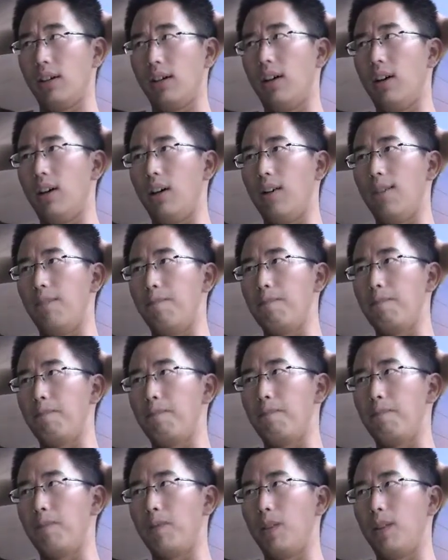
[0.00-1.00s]

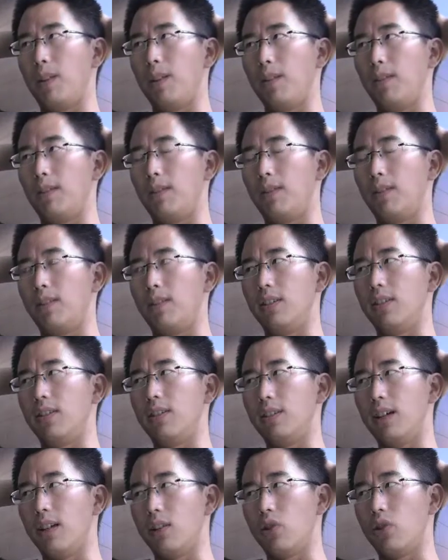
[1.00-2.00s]
um, the
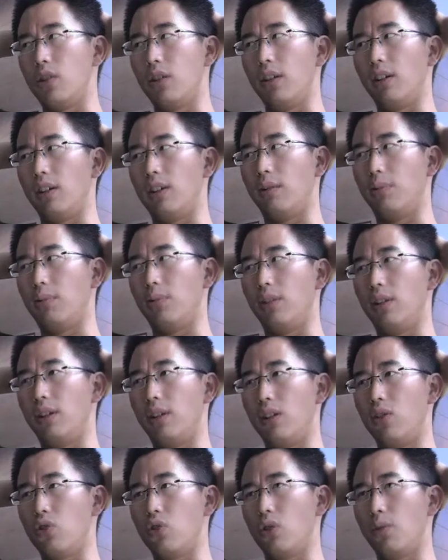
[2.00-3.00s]
discussion and
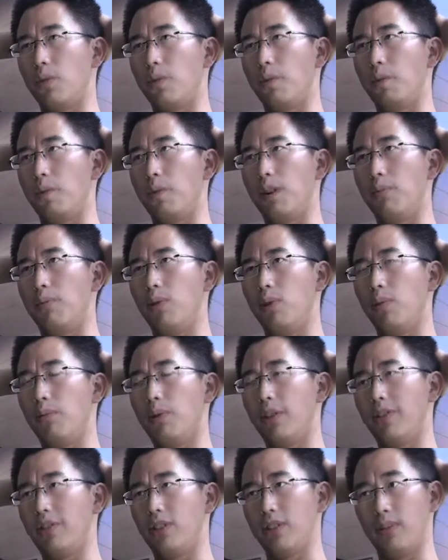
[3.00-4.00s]
communication among
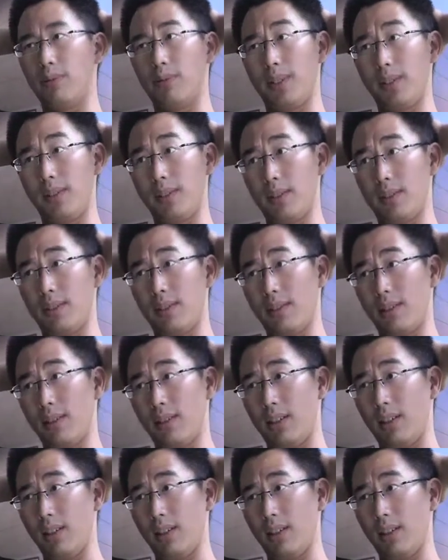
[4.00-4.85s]
participants